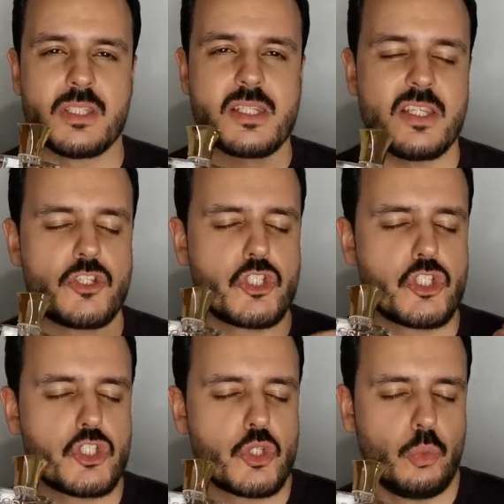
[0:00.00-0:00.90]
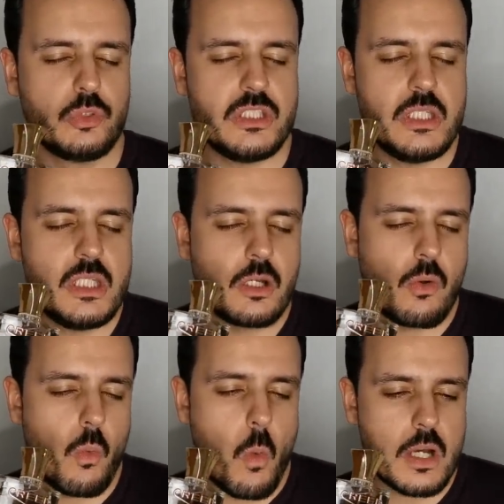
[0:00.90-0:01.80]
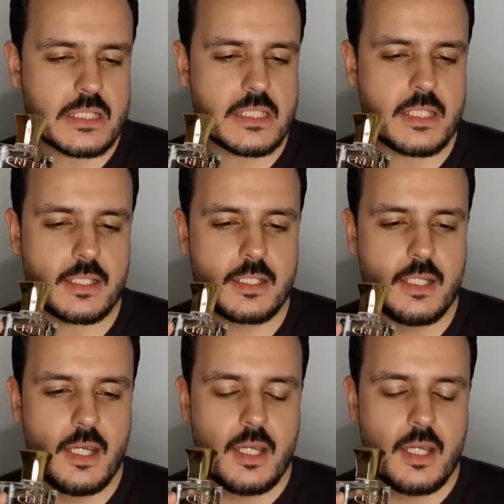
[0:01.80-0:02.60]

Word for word: this is salty aquatic